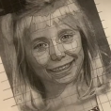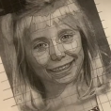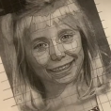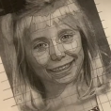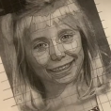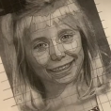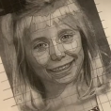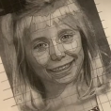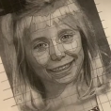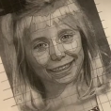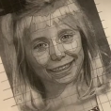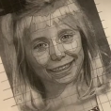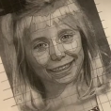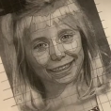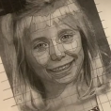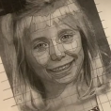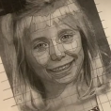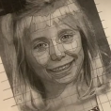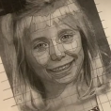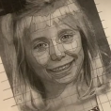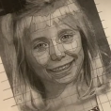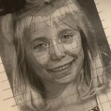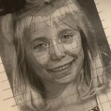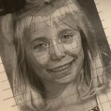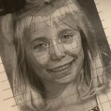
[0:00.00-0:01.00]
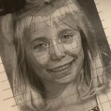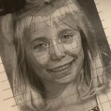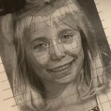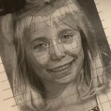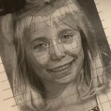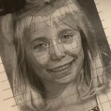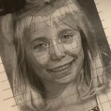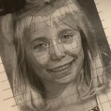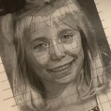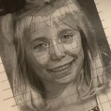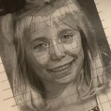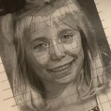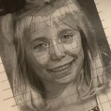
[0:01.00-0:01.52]

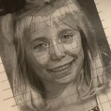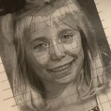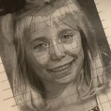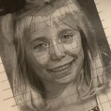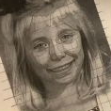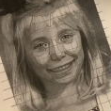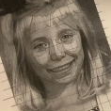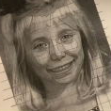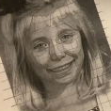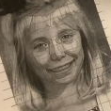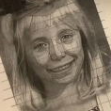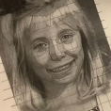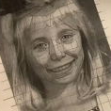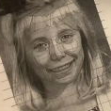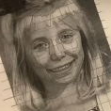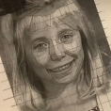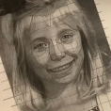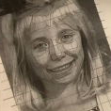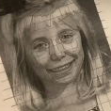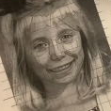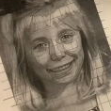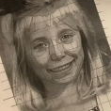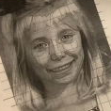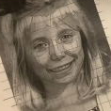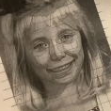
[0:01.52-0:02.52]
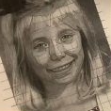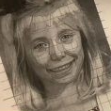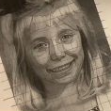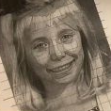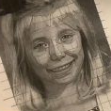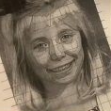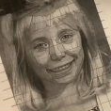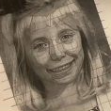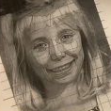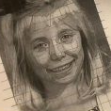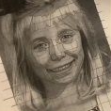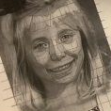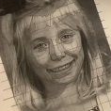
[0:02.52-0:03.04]

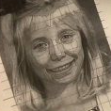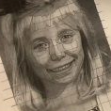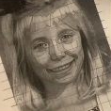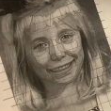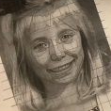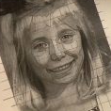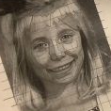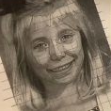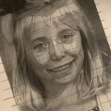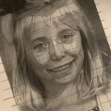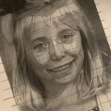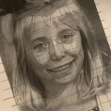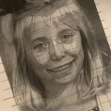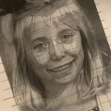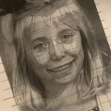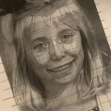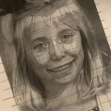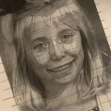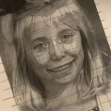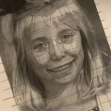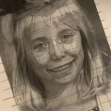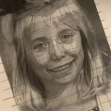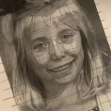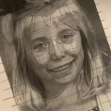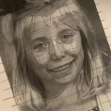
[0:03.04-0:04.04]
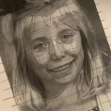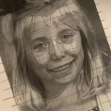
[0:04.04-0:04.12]
(no one is talking)